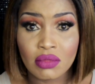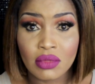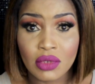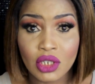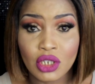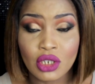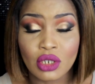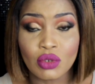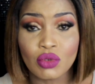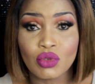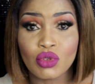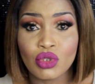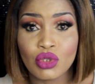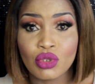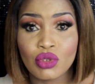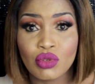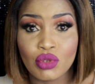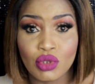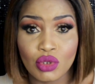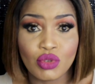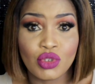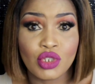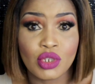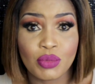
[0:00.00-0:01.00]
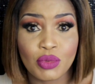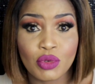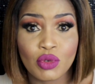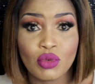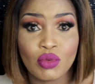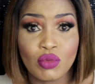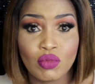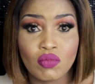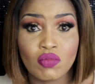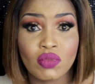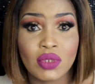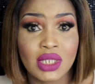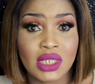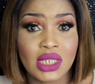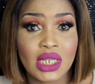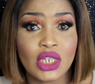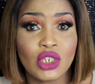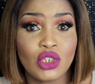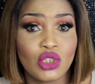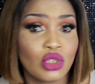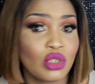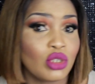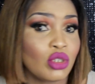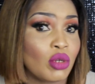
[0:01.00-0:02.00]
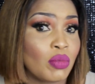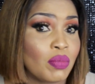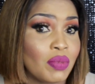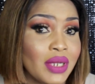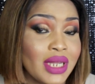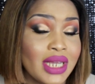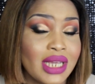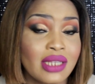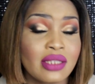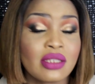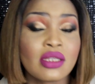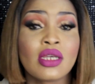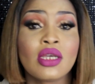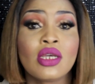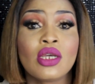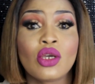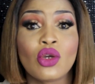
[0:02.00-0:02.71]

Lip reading: you know, suitable station or place